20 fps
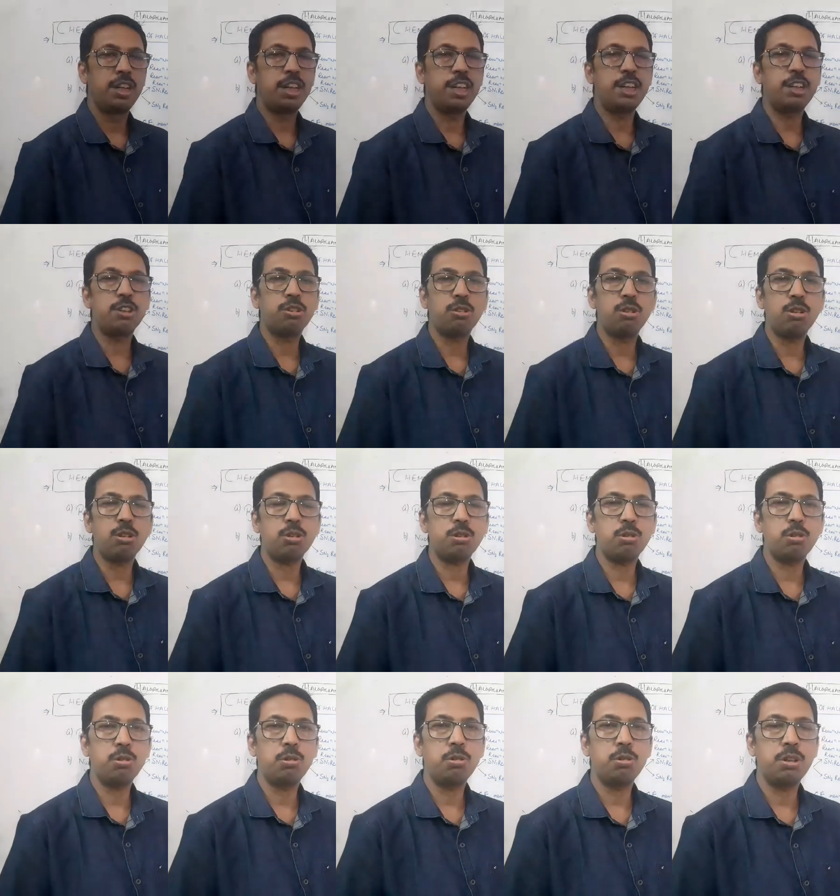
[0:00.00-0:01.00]
It is
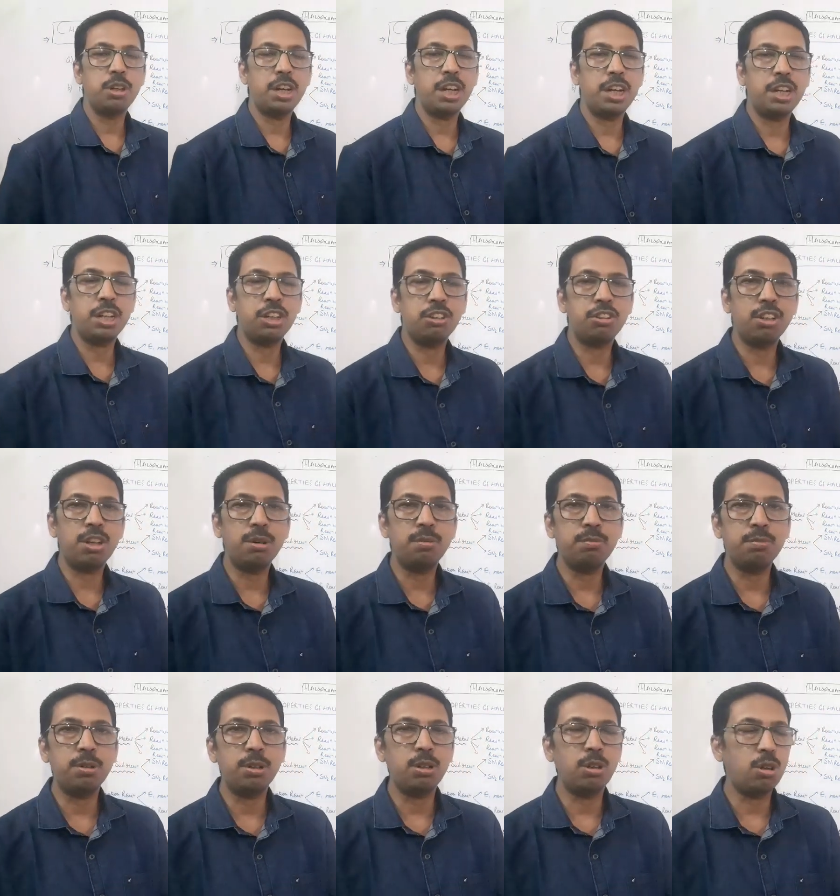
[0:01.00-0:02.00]
also an
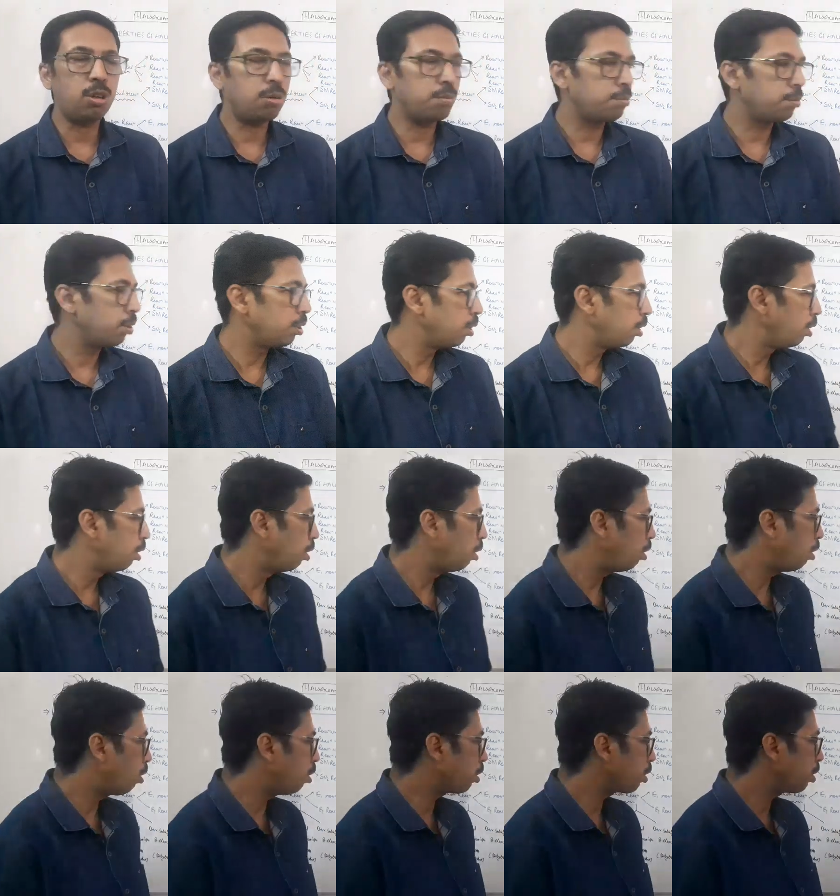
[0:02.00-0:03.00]
example of
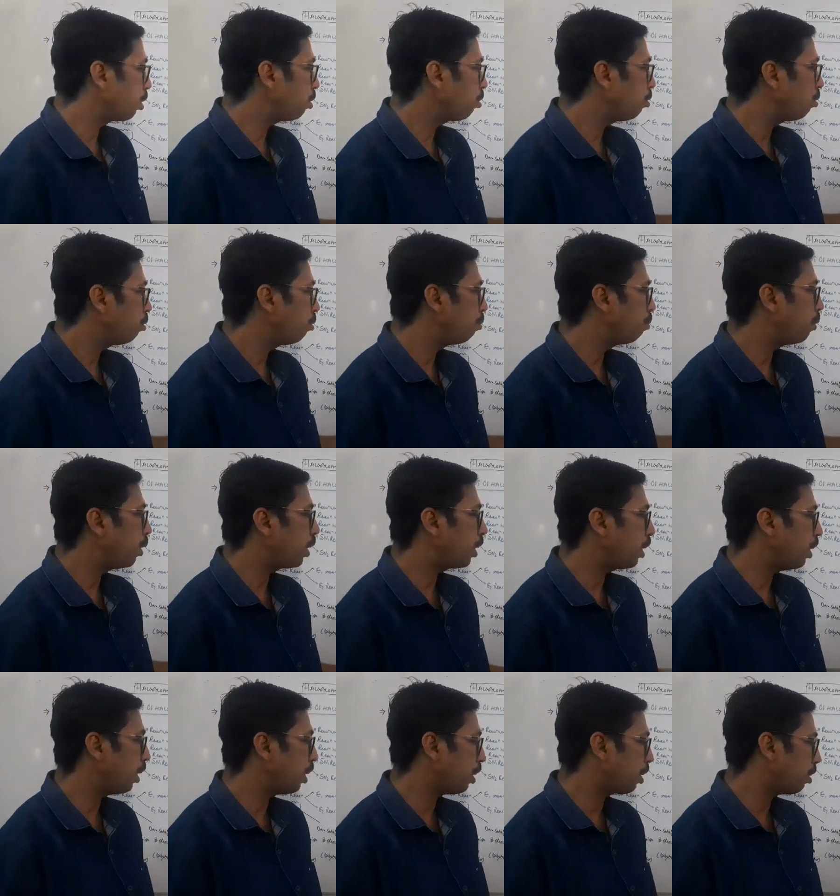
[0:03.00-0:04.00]

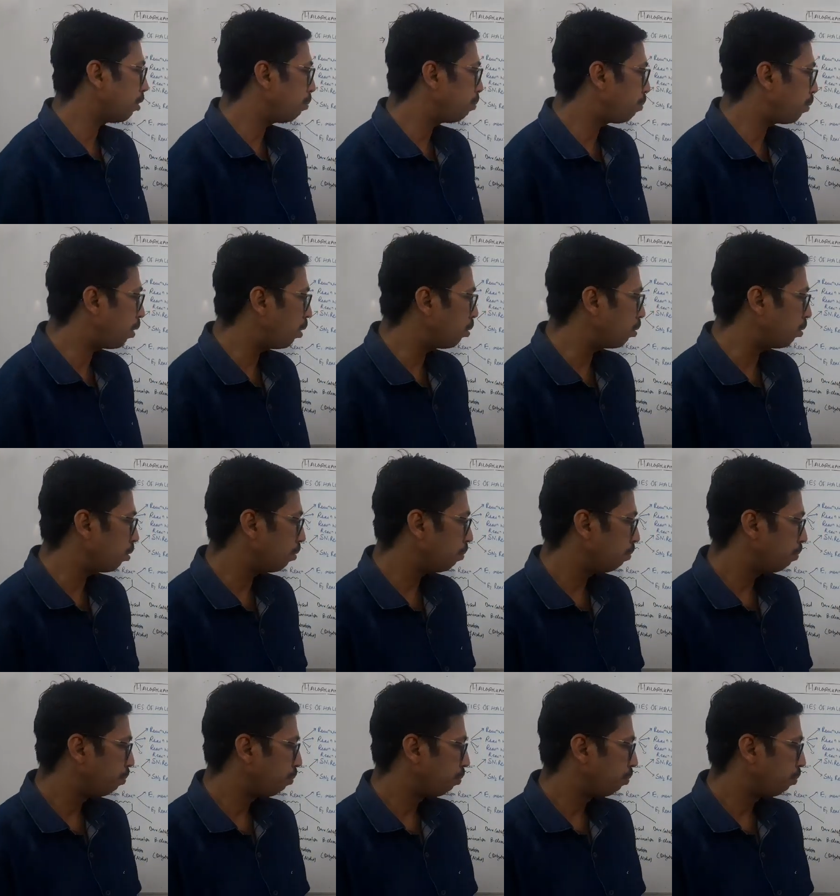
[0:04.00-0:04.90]
organometallic compound.